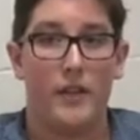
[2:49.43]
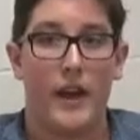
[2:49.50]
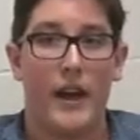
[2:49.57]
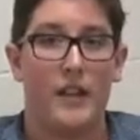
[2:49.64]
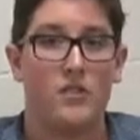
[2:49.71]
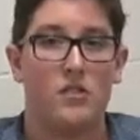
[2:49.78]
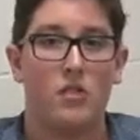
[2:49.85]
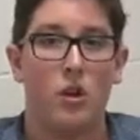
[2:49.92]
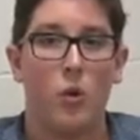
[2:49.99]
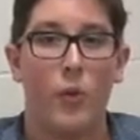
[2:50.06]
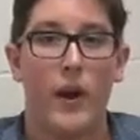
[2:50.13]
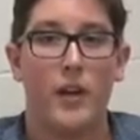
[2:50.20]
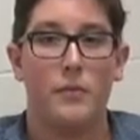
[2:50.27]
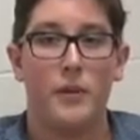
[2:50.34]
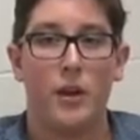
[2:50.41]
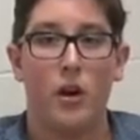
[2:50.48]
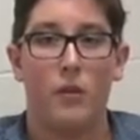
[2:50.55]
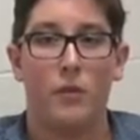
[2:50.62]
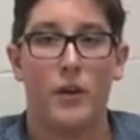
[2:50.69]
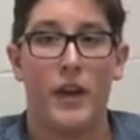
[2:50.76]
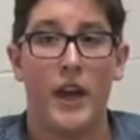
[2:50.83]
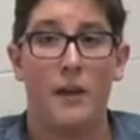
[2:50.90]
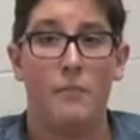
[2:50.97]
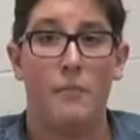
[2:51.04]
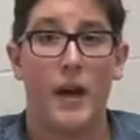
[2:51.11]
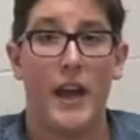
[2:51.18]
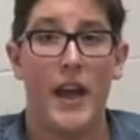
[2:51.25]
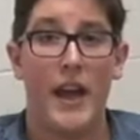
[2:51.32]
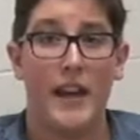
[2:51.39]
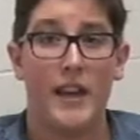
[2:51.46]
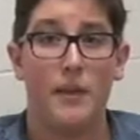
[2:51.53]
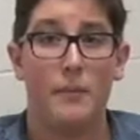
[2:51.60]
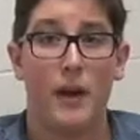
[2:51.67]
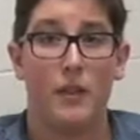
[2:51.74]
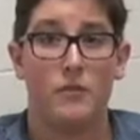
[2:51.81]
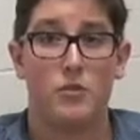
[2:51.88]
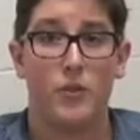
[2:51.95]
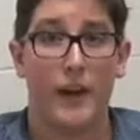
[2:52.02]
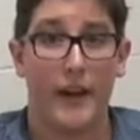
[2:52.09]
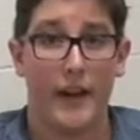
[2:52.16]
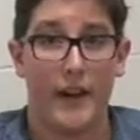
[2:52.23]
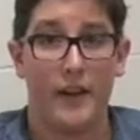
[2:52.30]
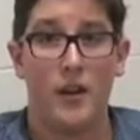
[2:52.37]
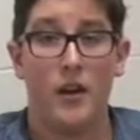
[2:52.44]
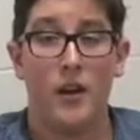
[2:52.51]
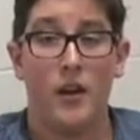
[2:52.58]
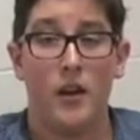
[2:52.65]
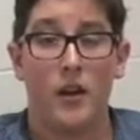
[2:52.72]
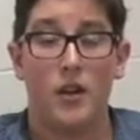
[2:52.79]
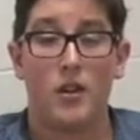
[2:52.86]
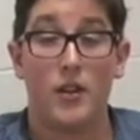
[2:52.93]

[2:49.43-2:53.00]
that has no way to be overcome by any amount of training: